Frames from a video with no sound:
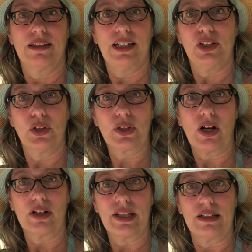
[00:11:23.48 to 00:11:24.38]
in your
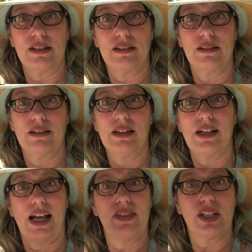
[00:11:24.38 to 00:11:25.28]
garden.
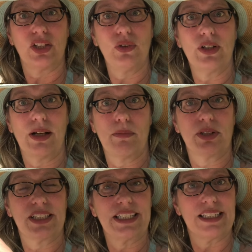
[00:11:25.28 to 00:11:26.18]
And the
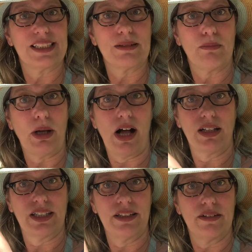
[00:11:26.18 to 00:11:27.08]
cucumbers get some
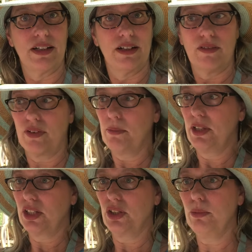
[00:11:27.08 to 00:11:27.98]
pollen from
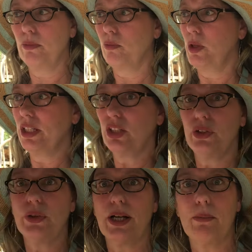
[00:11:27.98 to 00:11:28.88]
the one
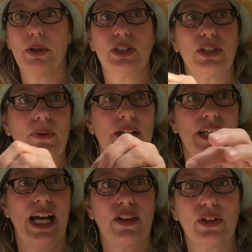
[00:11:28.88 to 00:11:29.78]
cucumber to
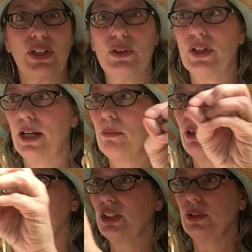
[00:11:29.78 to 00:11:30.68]
another
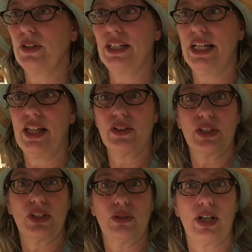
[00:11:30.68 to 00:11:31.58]
cucumber to another
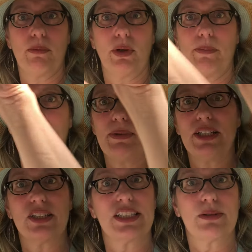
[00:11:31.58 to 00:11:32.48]
cucumber, maybe
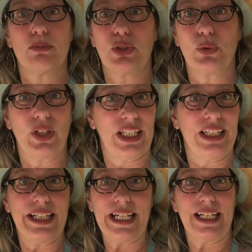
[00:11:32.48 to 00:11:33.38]
to some
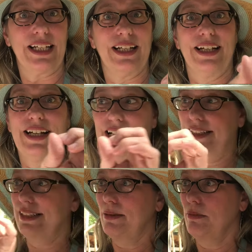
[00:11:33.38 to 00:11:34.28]
zucchini
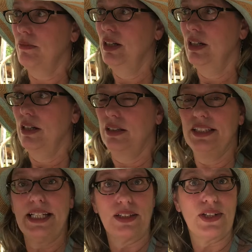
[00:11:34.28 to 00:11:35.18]
and some
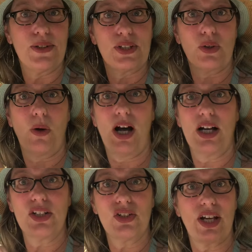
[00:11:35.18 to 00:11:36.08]
yellow
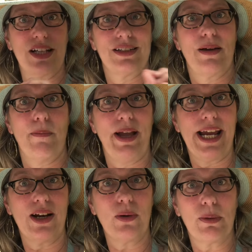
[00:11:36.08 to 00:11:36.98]
squash and
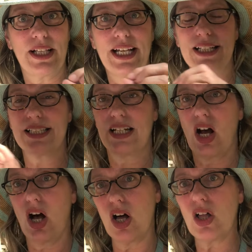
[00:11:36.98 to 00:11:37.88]
tomato plants, and
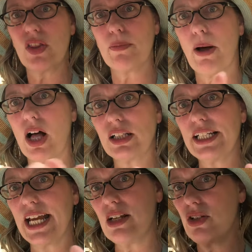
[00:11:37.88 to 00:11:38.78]
all the
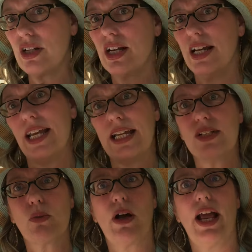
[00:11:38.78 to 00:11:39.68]
pollination
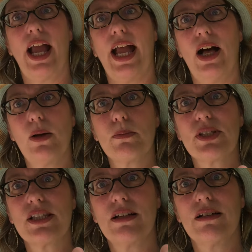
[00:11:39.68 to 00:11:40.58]
is what helps
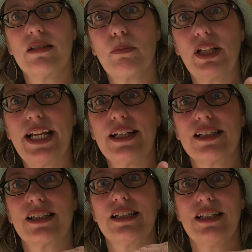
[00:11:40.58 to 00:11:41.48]

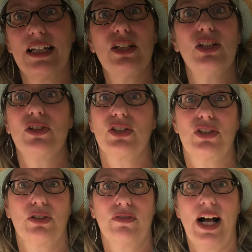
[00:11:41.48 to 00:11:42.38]
plants continue to
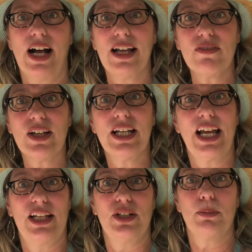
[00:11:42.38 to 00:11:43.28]
survive
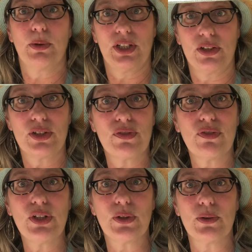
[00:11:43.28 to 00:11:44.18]
and to produce
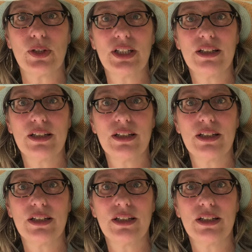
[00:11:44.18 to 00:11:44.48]
food.